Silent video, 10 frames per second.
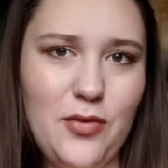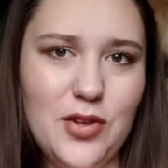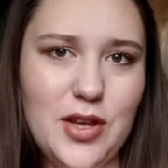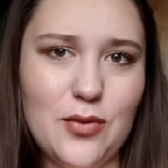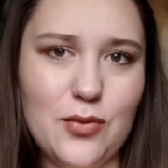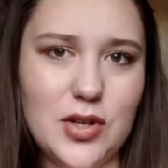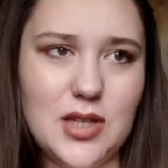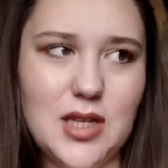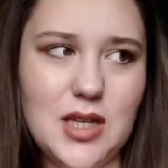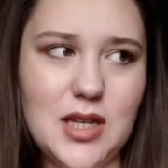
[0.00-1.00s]
feel like
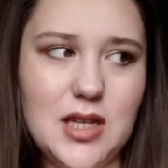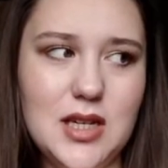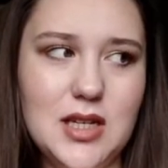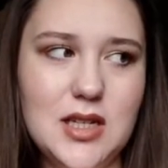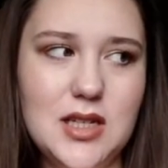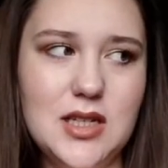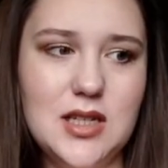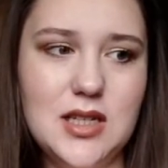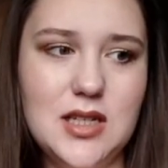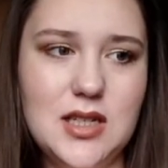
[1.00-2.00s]
really
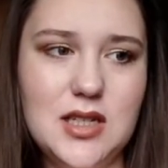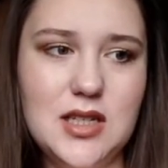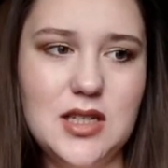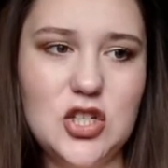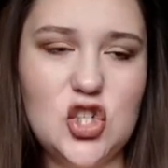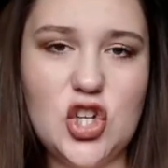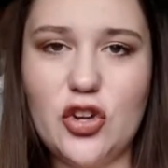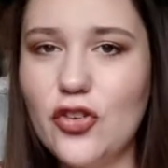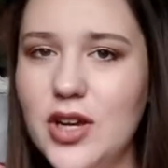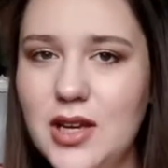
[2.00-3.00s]

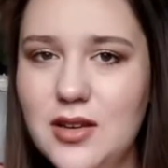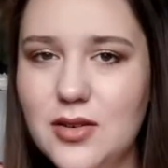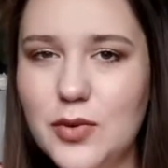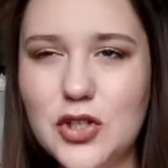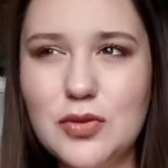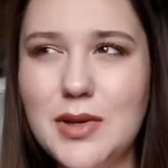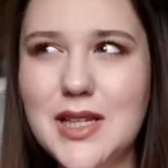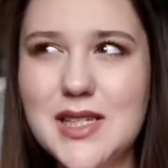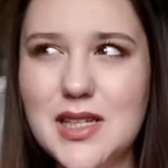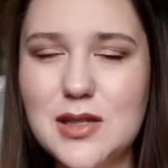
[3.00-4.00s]
jittery, which
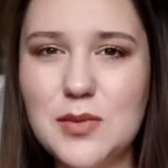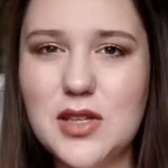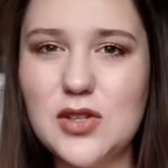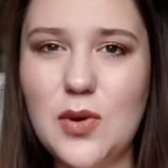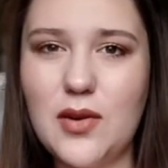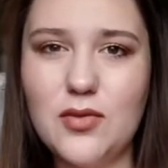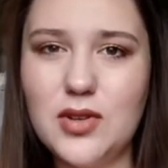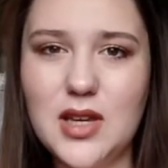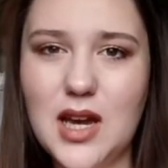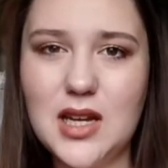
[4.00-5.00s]
makes sense because you haven't
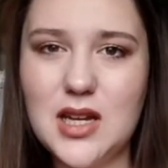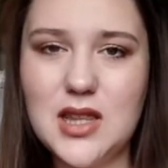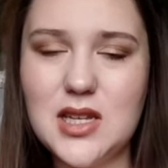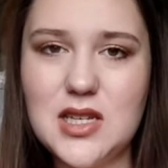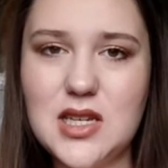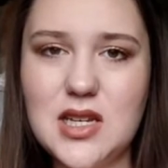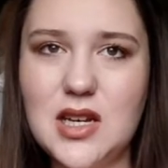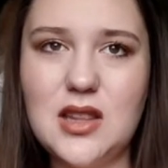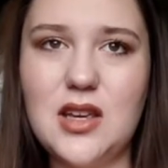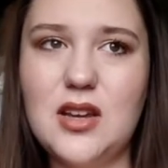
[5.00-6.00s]
really had anything to eat
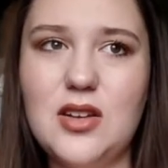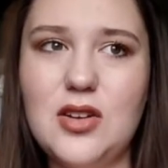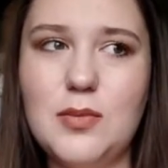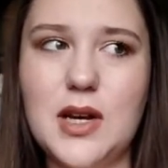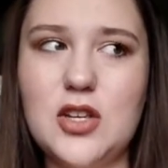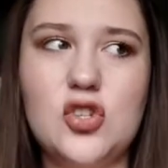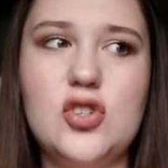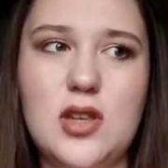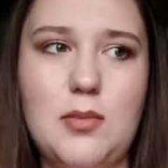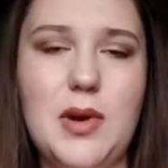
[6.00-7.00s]
and then your body is
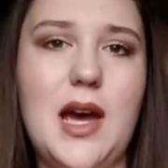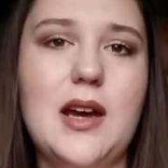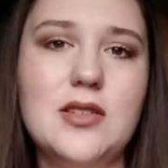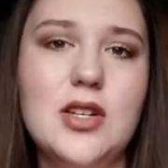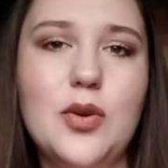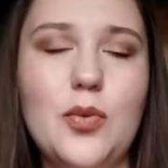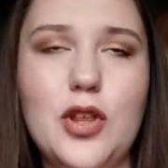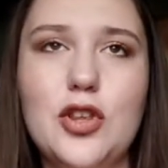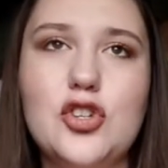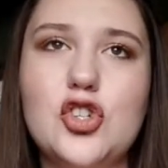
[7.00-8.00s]
just like packed
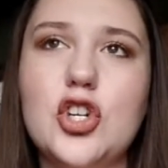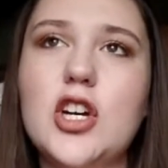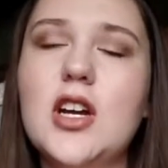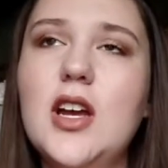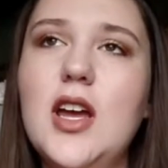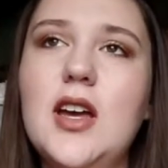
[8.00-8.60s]
with sugar.